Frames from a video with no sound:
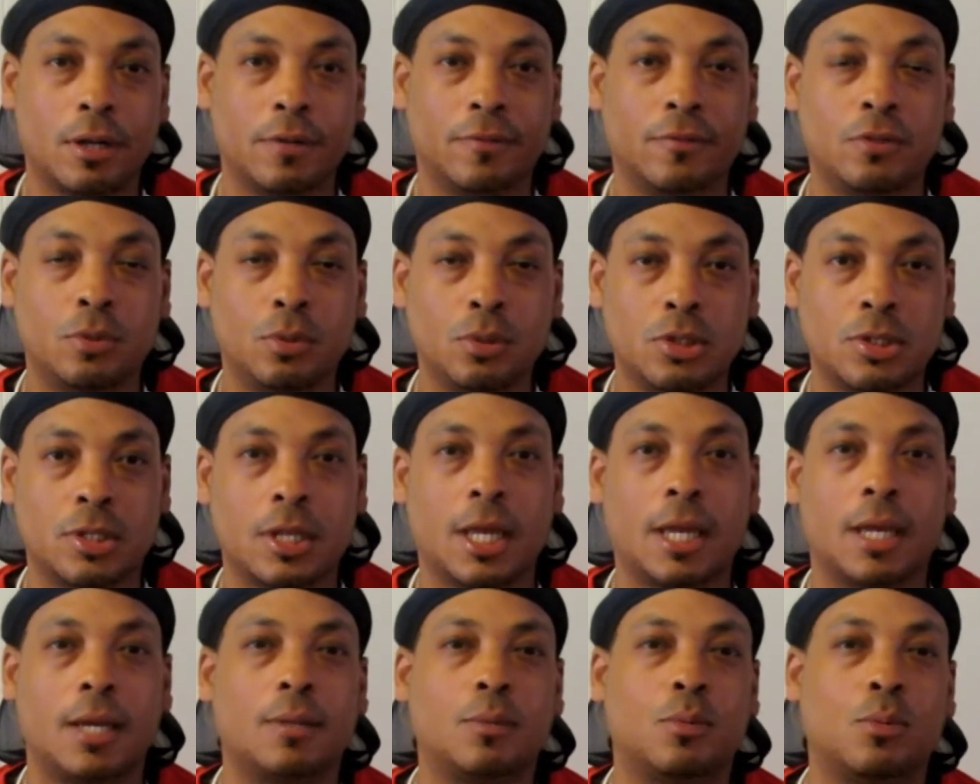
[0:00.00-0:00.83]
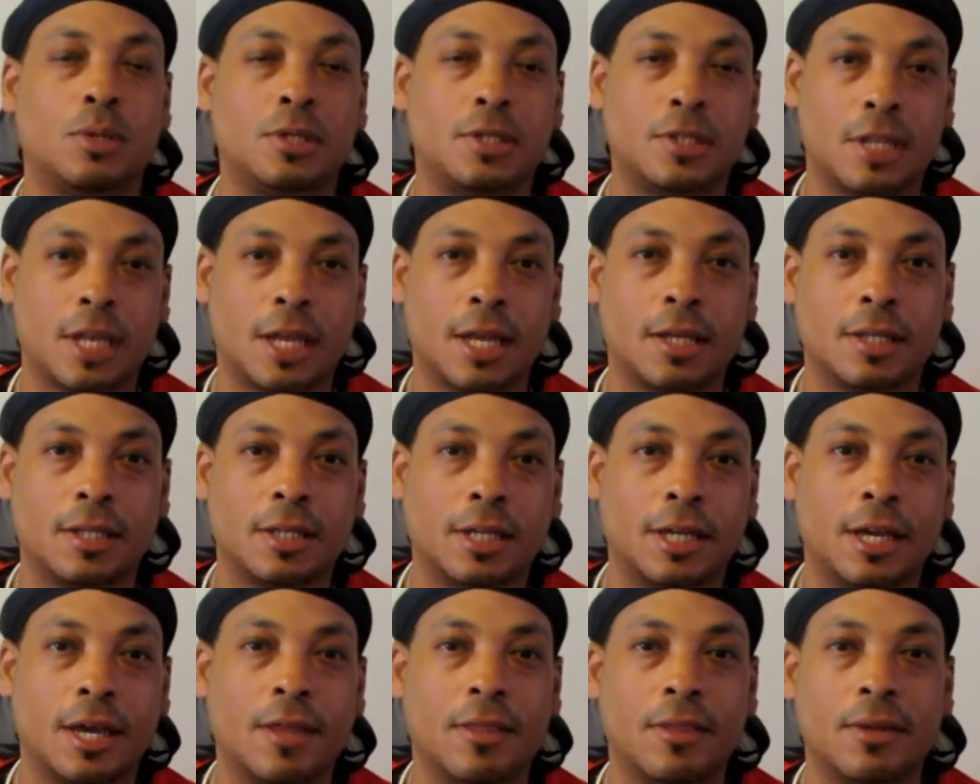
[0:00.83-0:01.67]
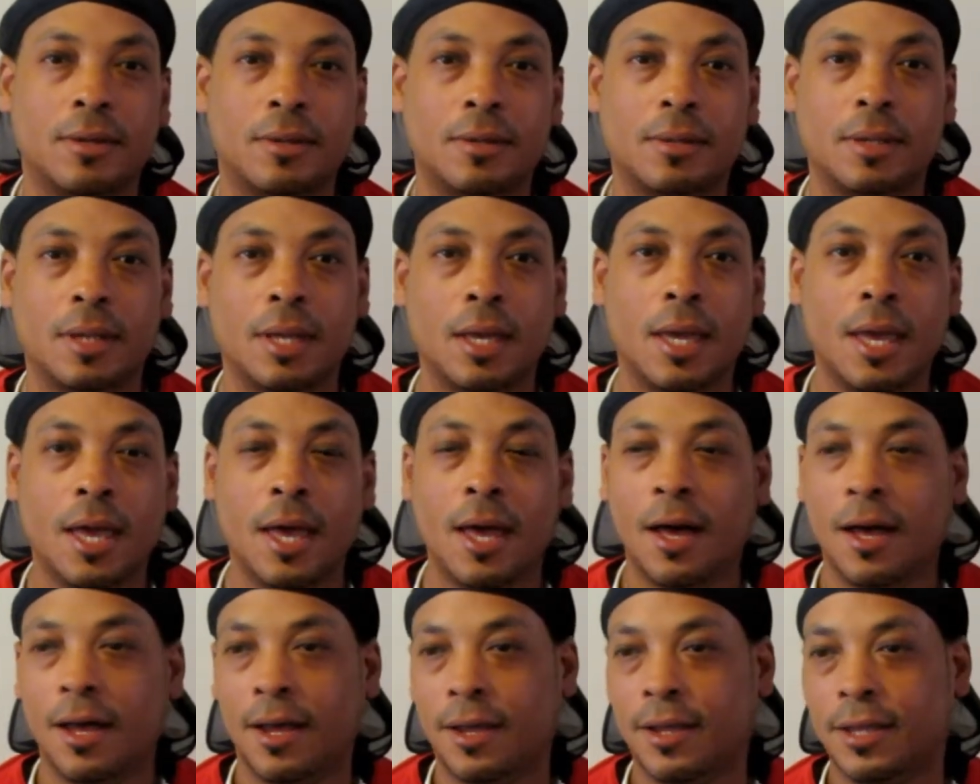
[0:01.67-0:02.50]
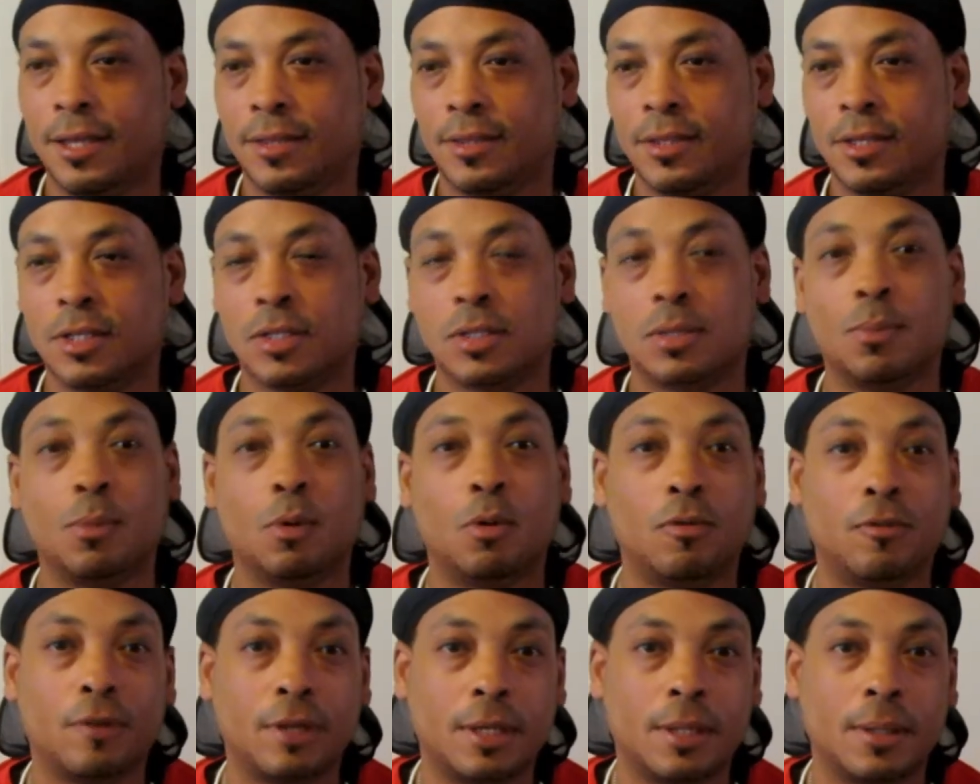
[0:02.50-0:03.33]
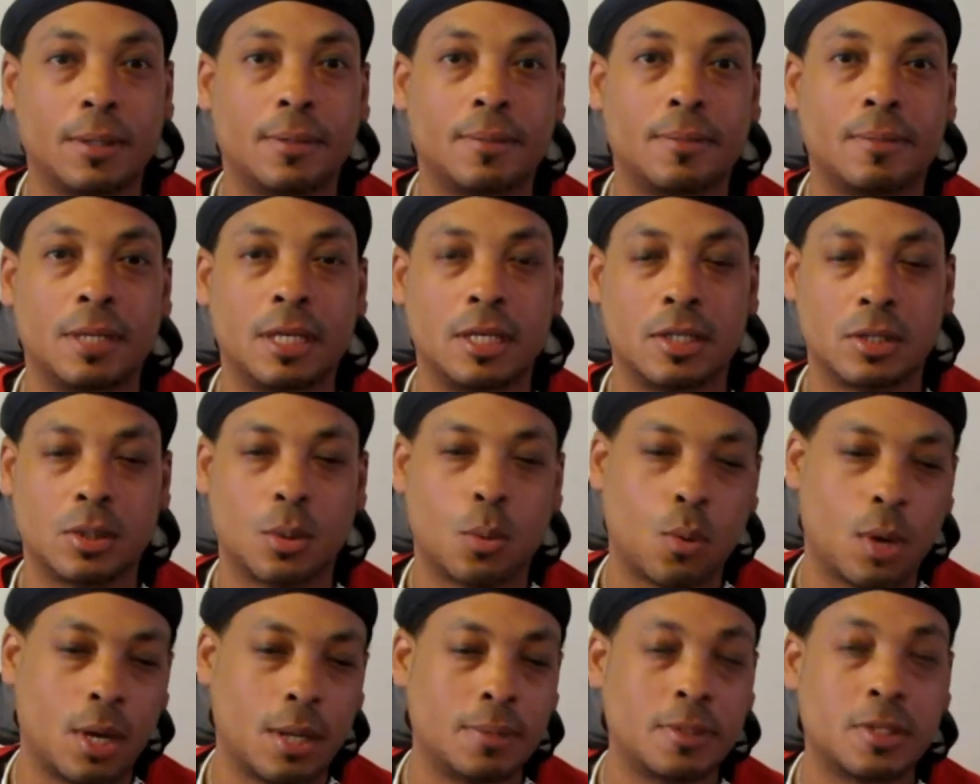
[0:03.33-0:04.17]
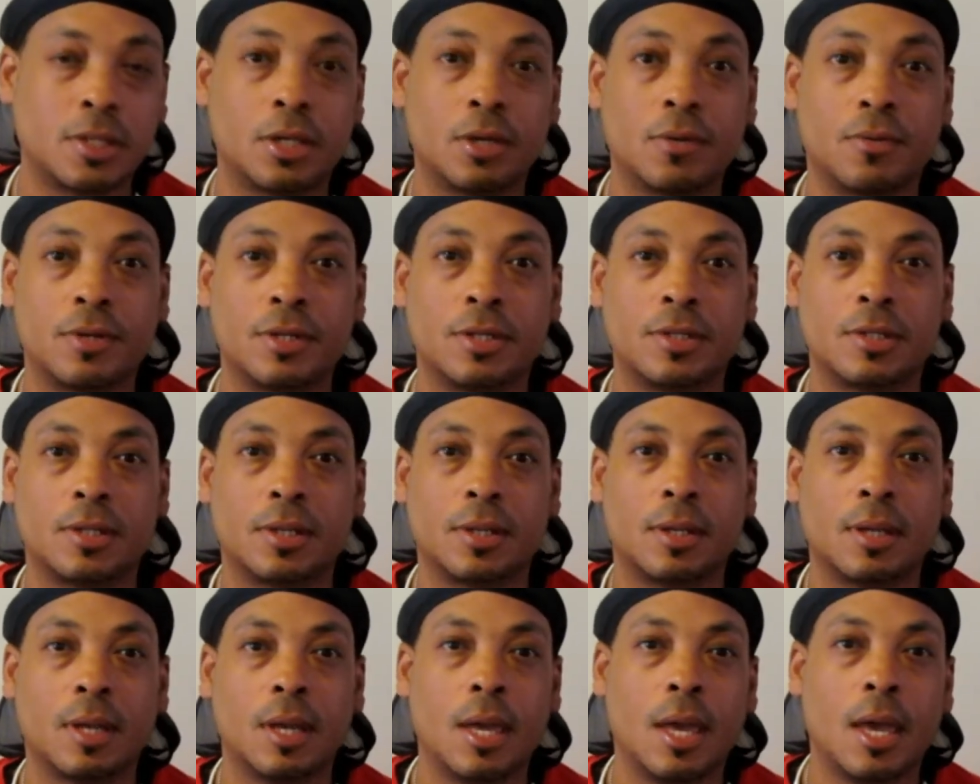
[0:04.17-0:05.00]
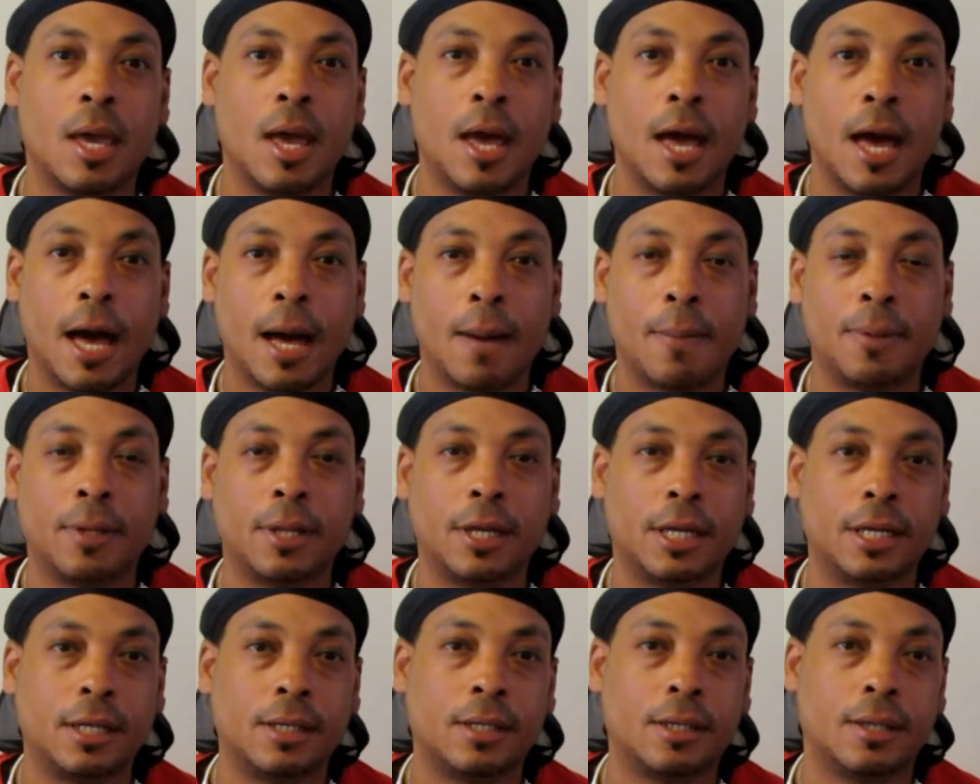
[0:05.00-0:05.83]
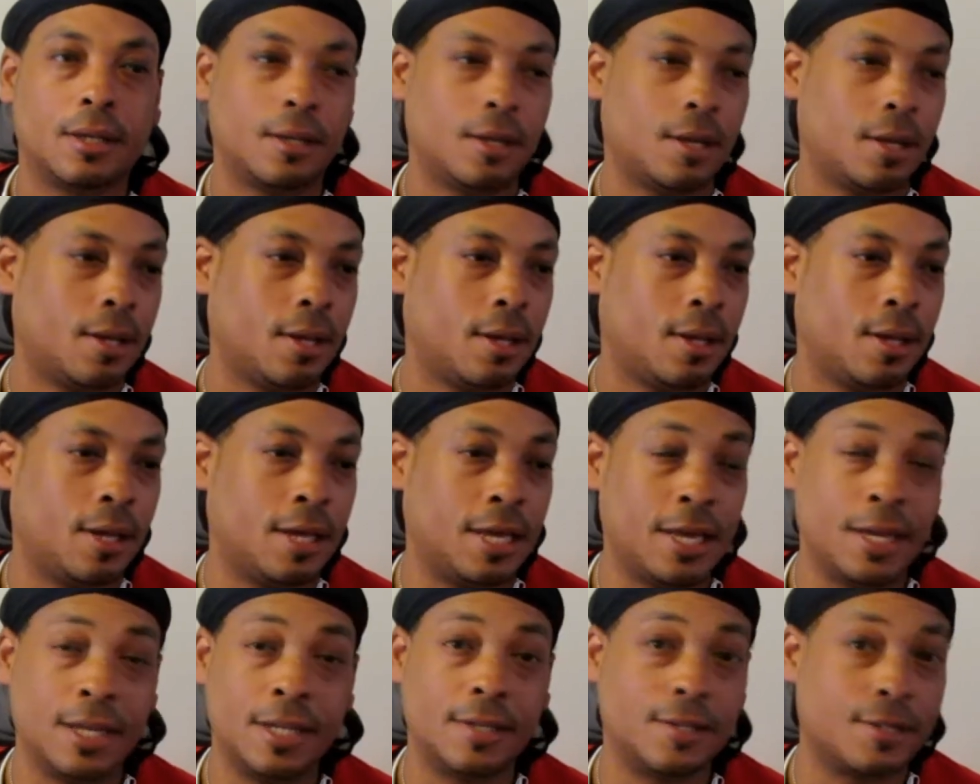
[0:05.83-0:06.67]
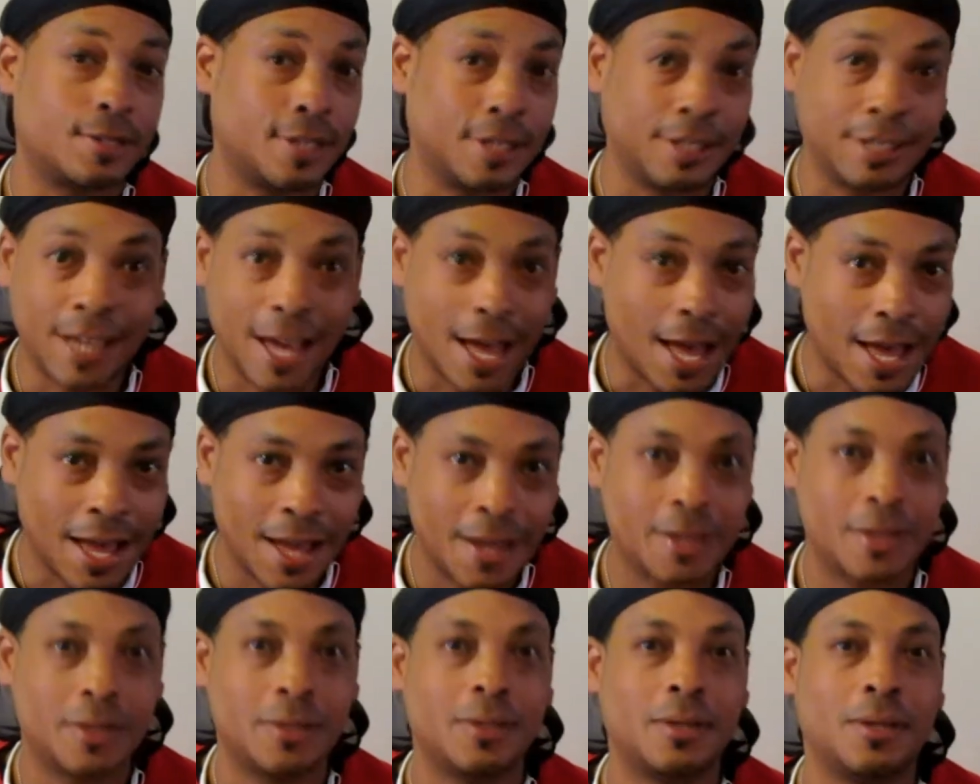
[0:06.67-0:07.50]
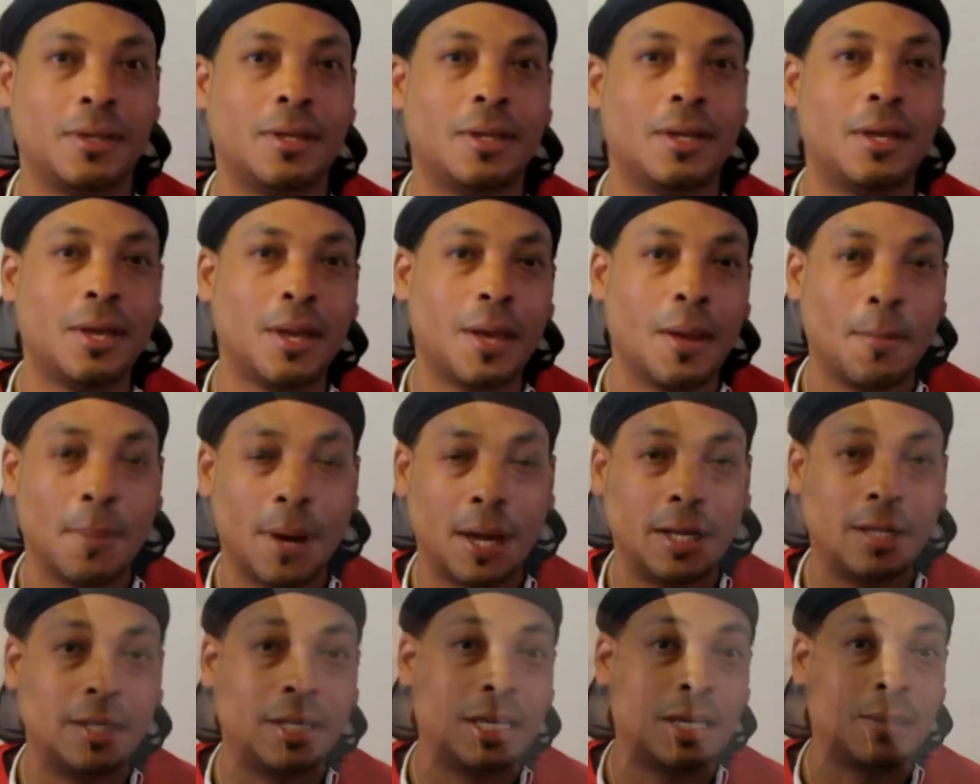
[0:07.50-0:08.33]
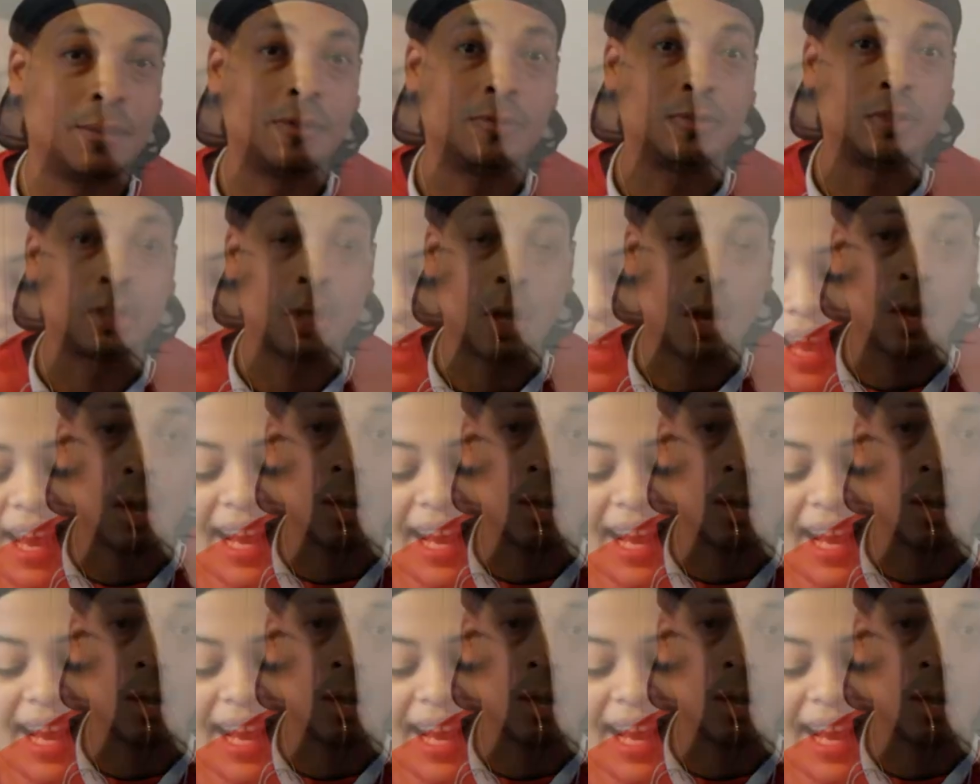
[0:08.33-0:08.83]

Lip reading: of You Stand, We Stand Together. In this movie, it's a web series. I play an innocent guy by the name of Charles.